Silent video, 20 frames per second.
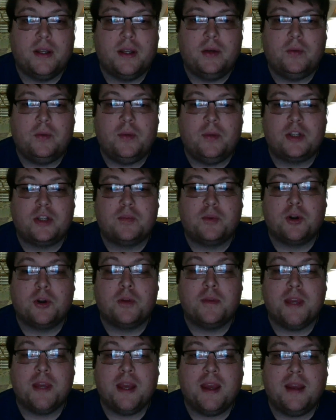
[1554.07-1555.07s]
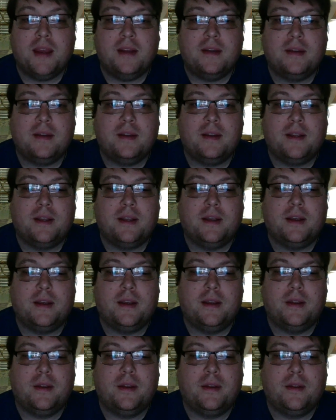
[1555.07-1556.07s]
which permeate
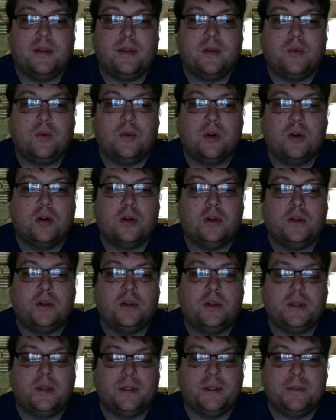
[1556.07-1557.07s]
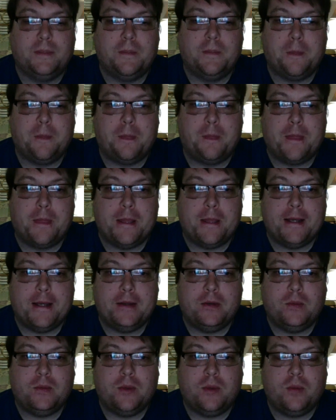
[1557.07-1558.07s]
the world
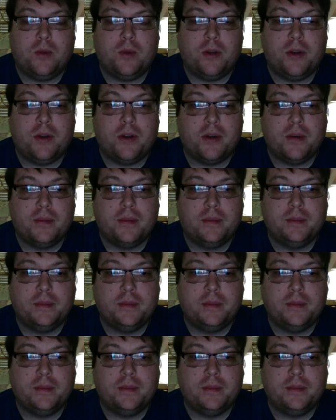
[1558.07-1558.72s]
with wonder.